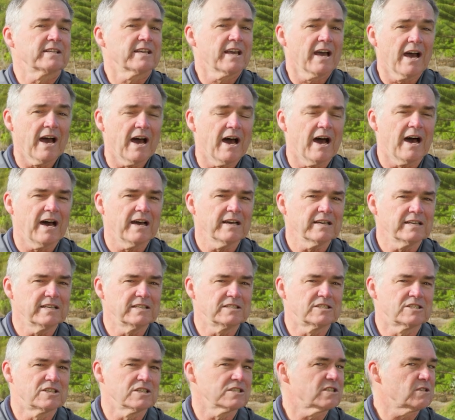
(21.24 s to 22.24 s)
car,
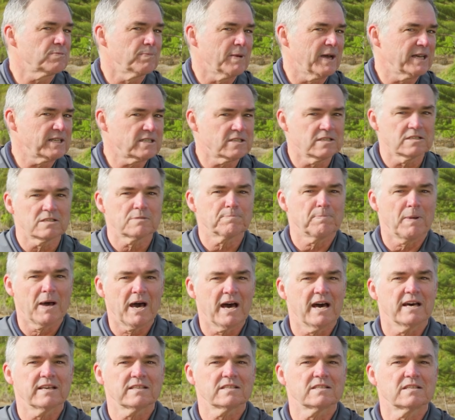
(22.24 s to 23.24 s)
it just makes its
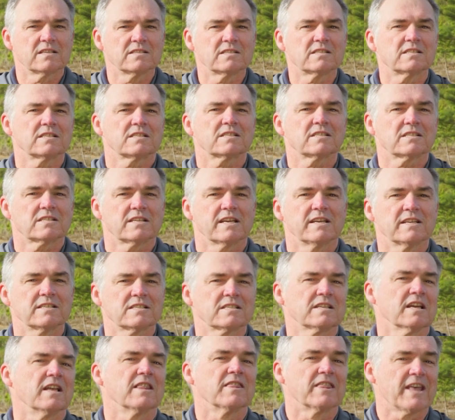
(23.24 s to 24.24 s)
path to
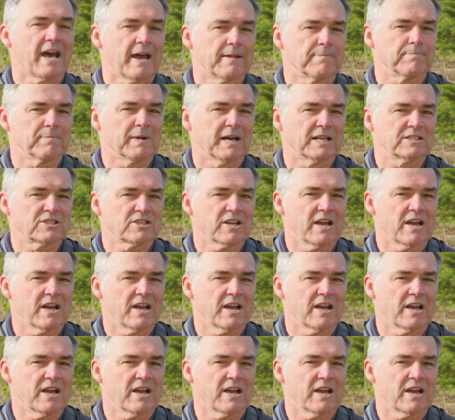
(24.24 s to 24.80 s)
success that much